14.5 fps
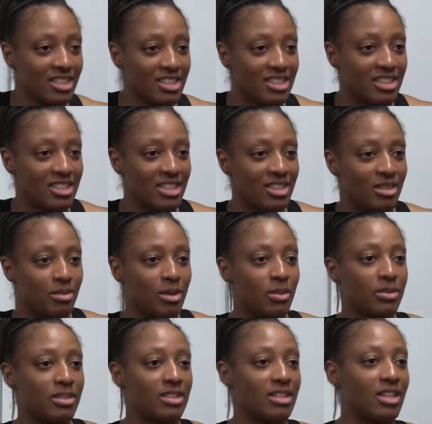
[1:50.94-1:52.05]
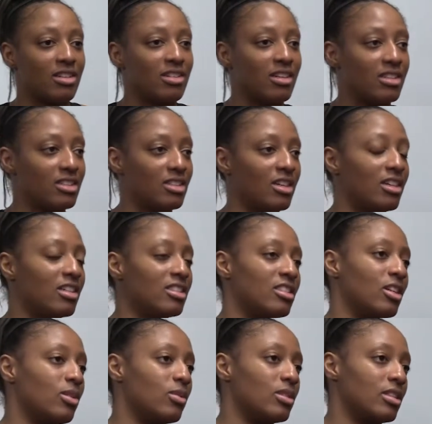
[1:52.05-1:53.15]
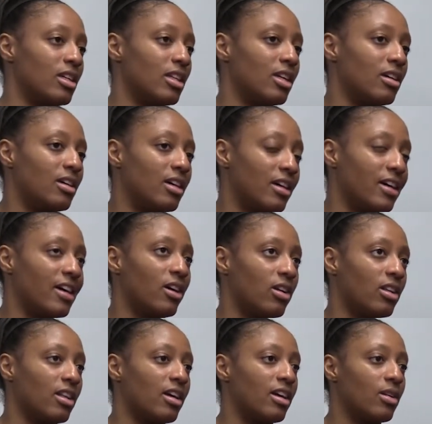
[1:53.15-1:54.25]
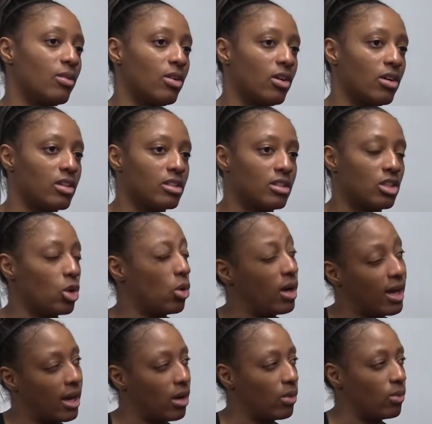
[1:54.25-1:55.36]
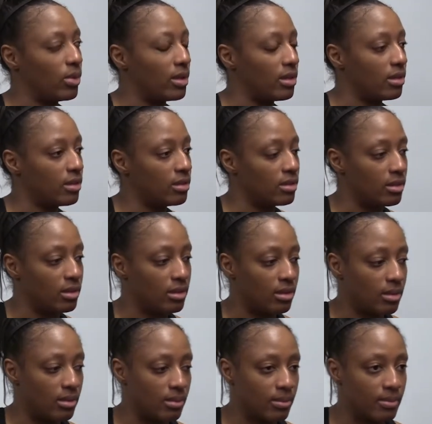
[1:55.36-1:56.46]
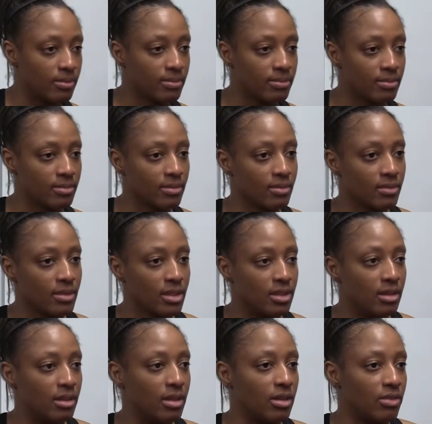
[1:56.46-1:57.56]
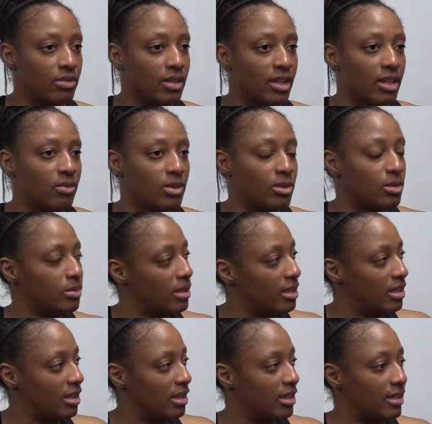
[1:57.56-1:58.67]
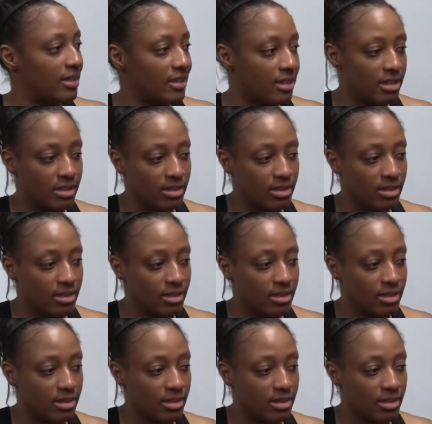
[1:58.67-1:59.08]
she's helping us out, us young ones out a lot in regards to knowing how to win. And, I'll never forget we was playing LA